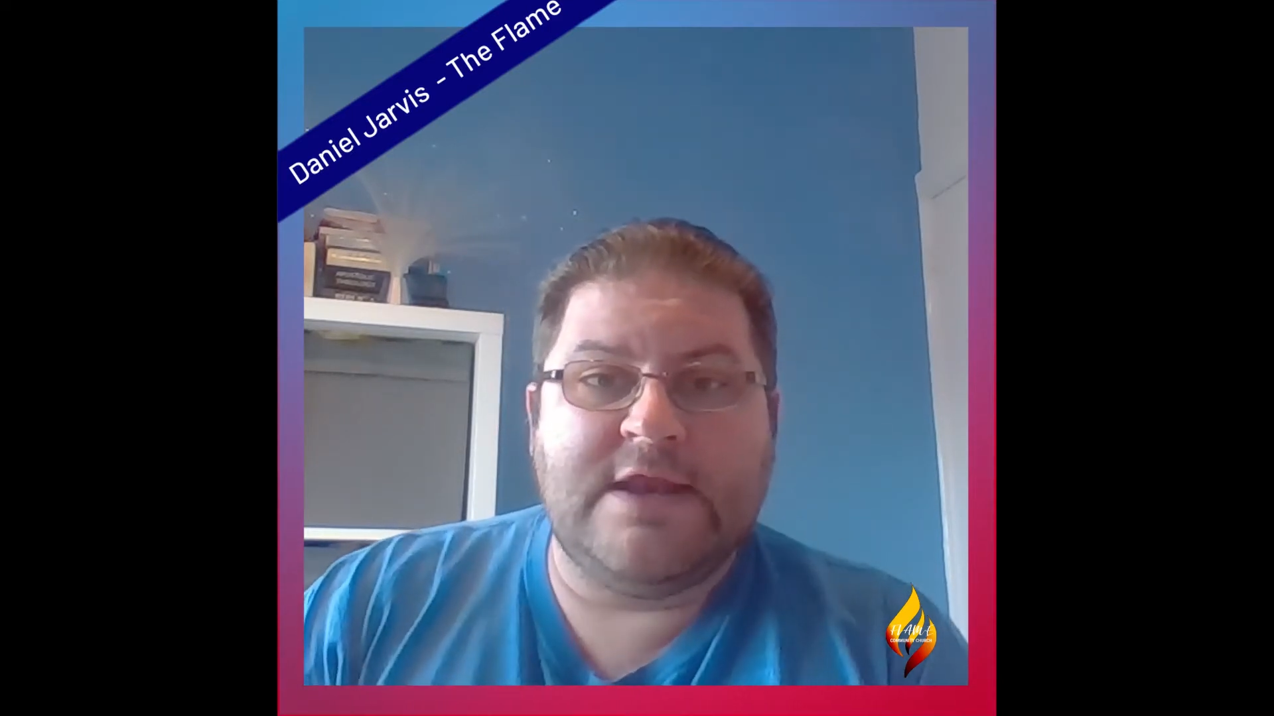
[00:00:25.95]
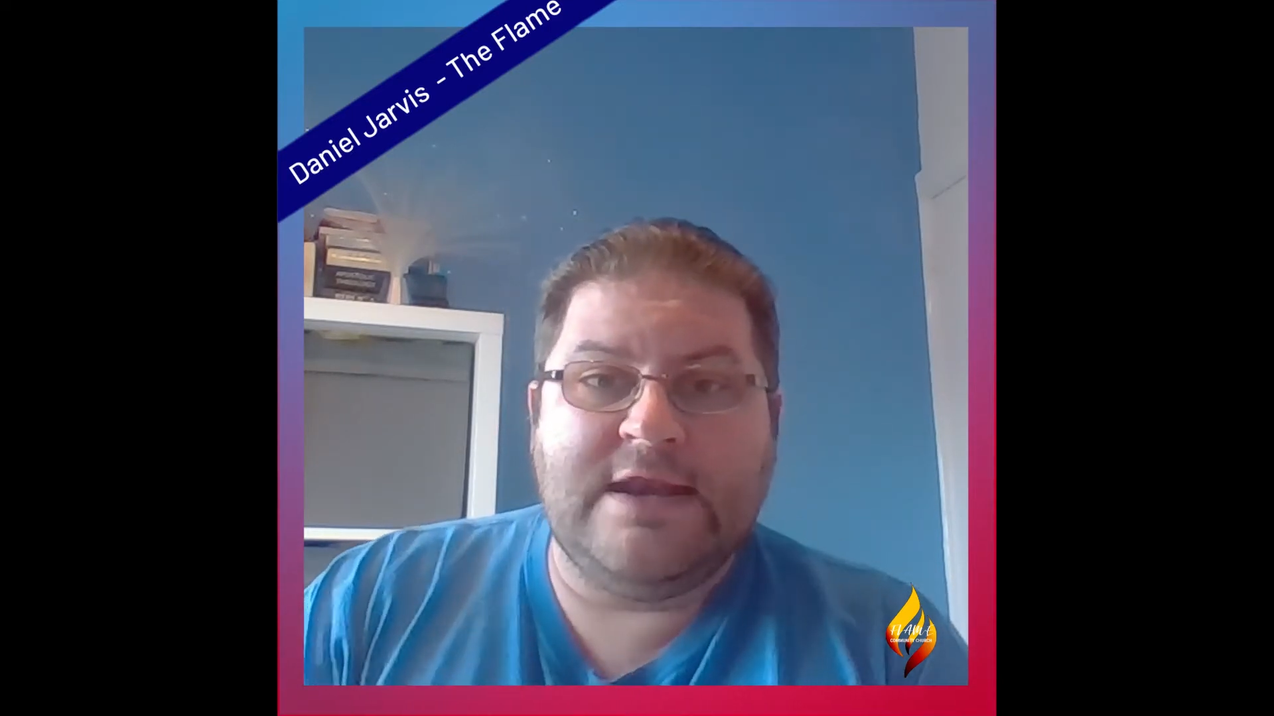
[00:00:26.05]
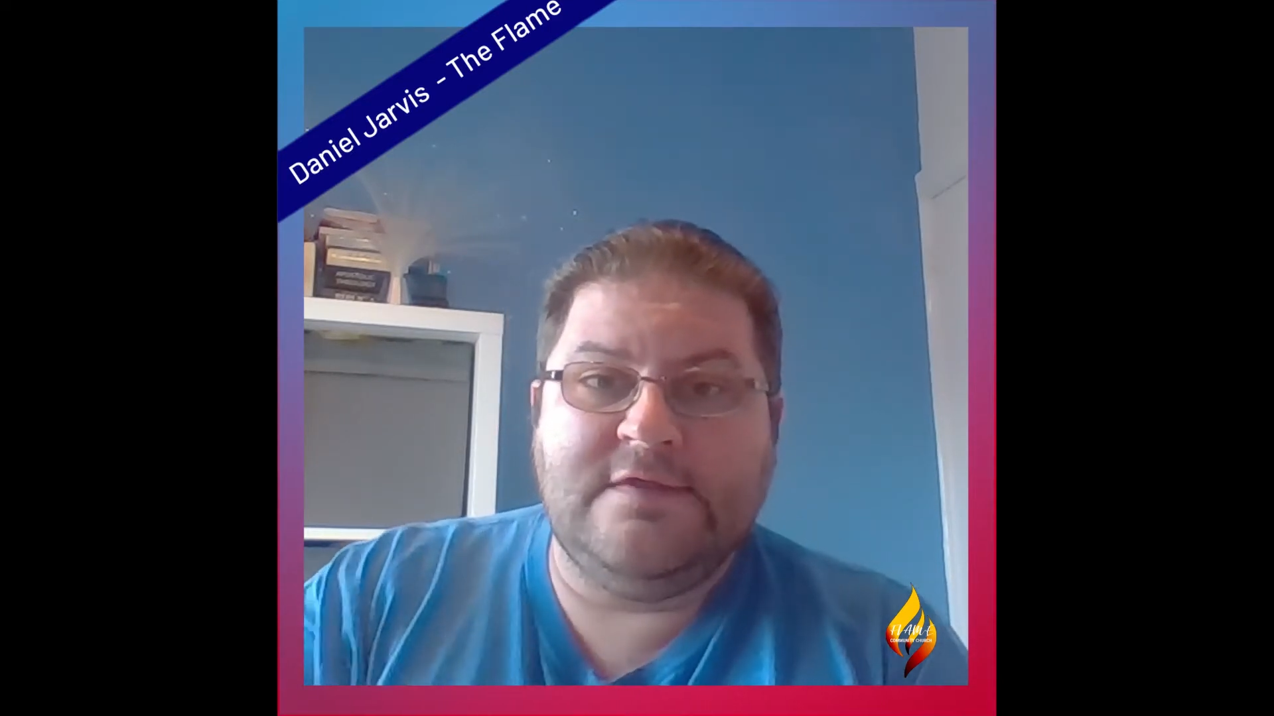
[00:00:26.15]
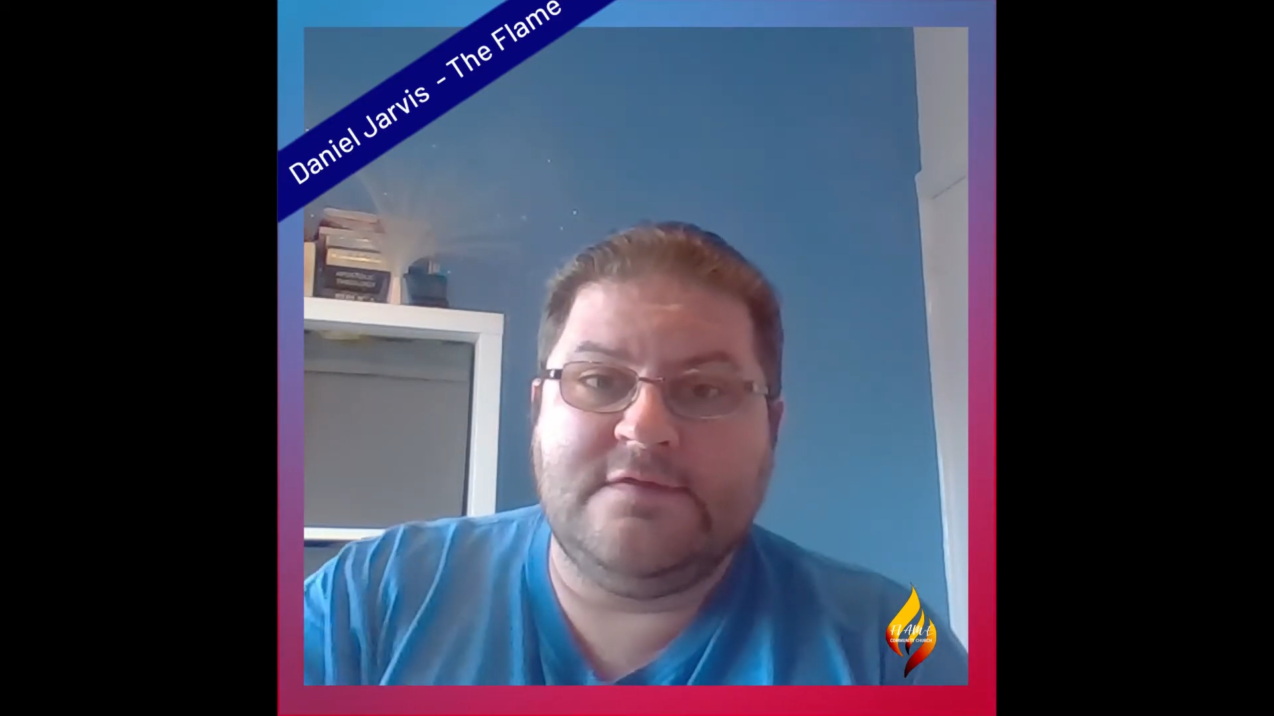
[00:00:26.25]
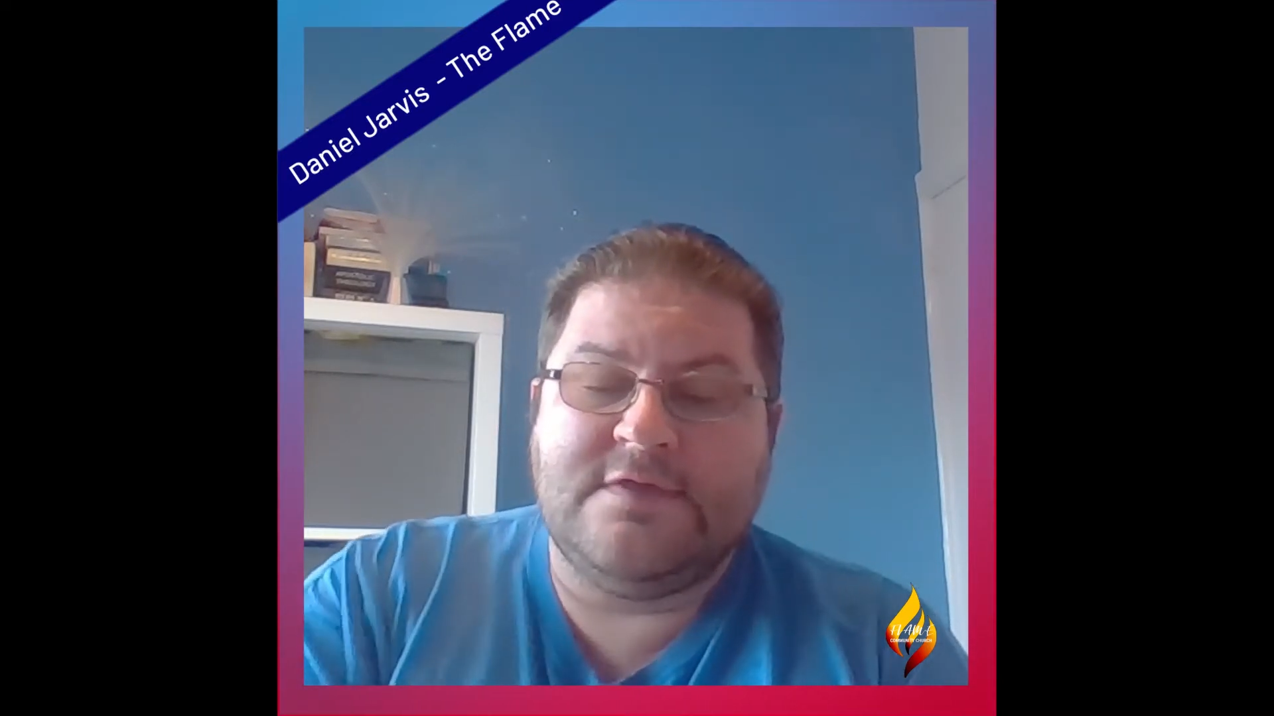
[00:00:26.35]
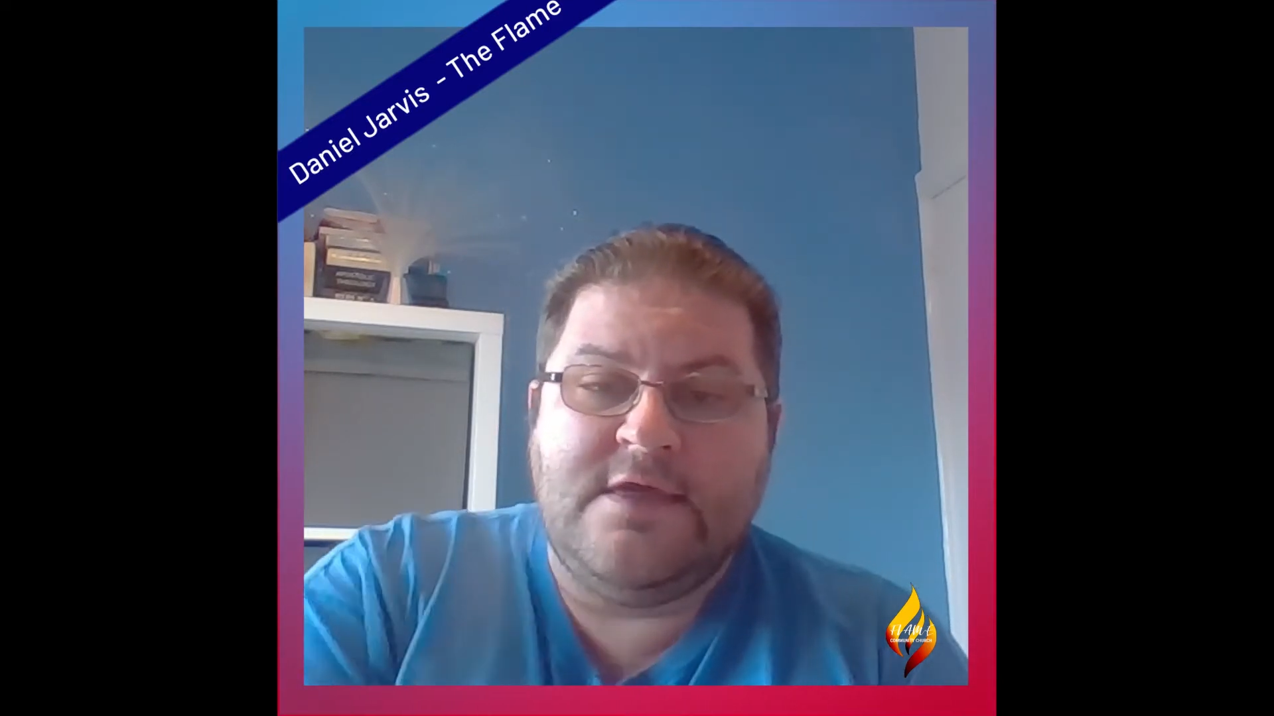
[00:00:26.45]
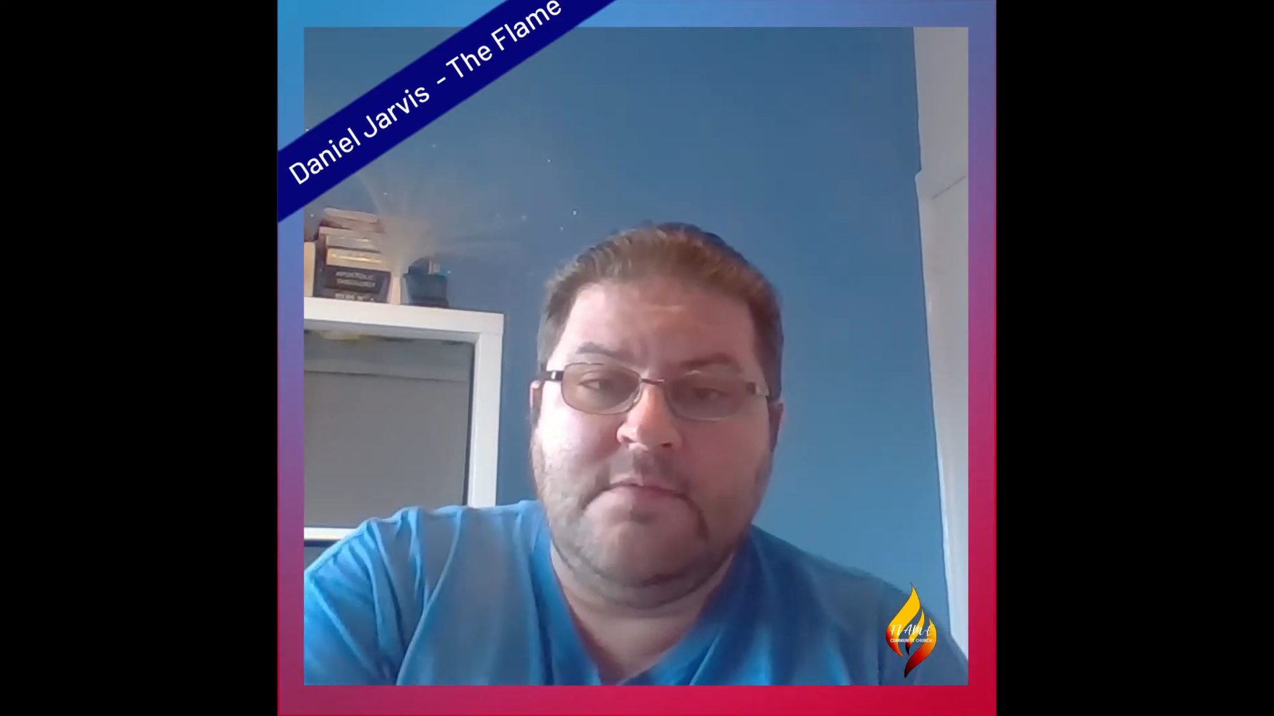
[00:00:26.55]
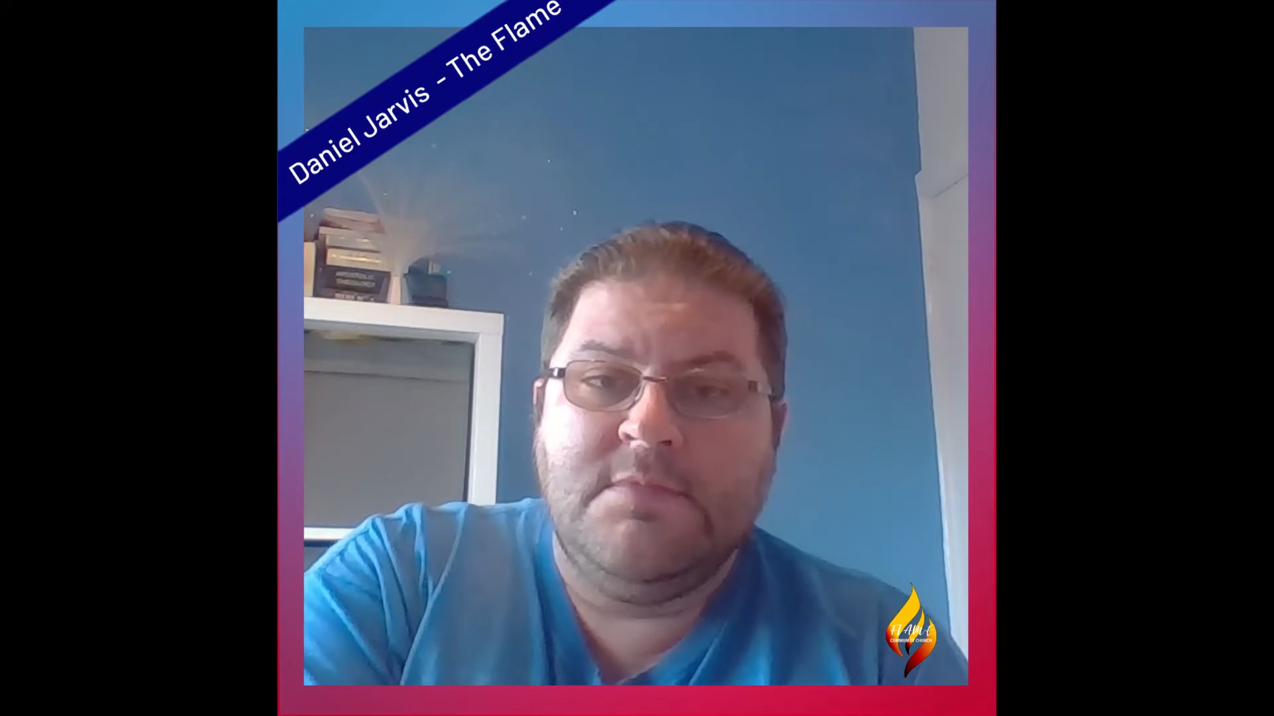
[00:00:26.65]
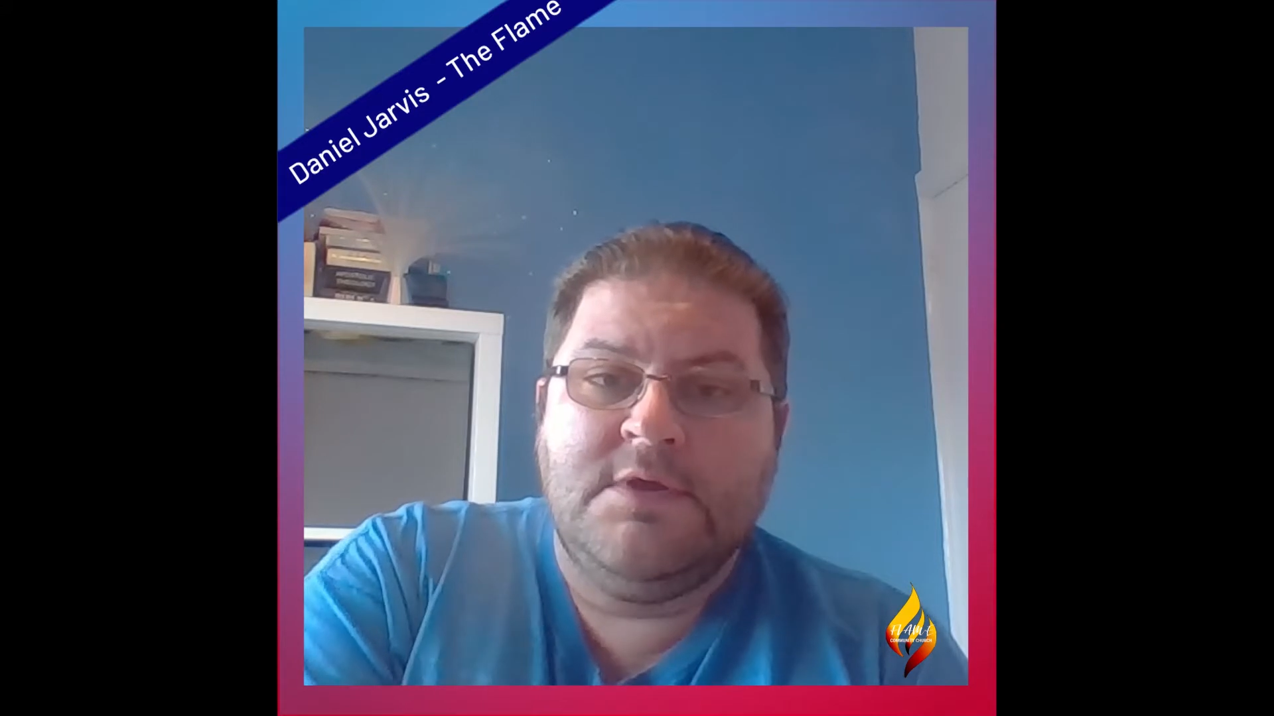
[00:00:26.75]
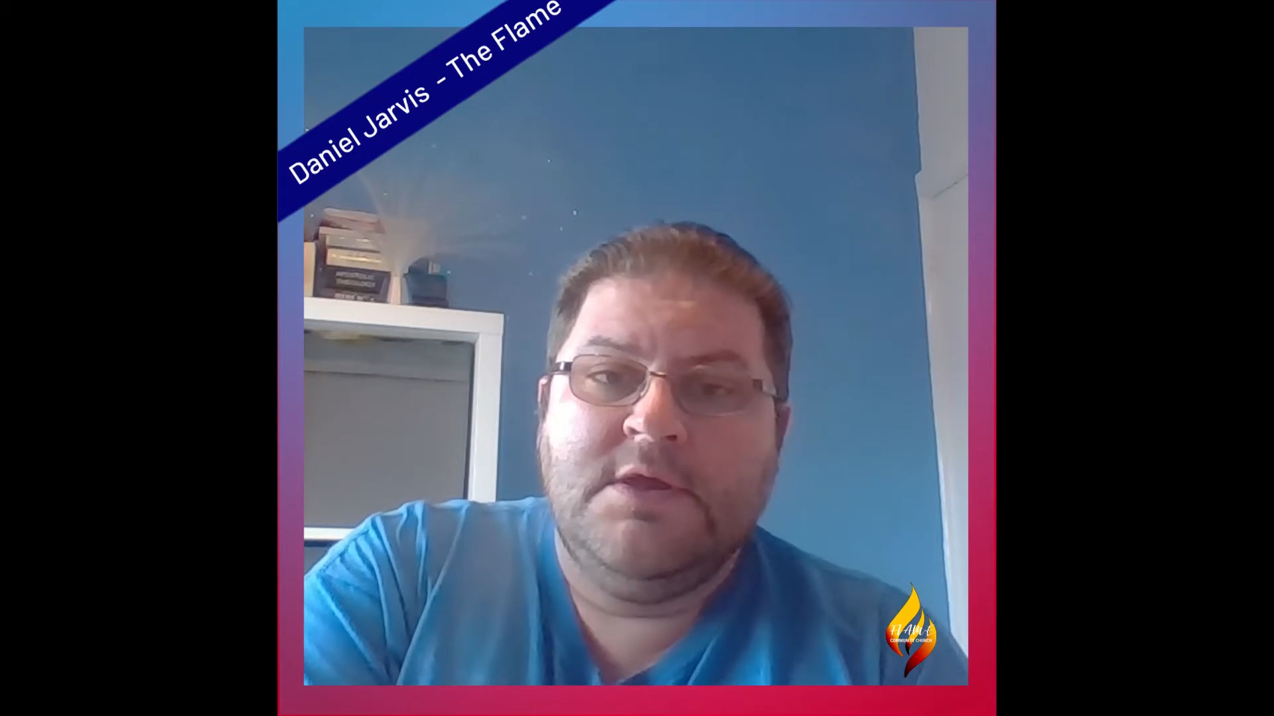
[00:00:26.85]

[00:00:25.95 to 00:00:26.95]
and his team,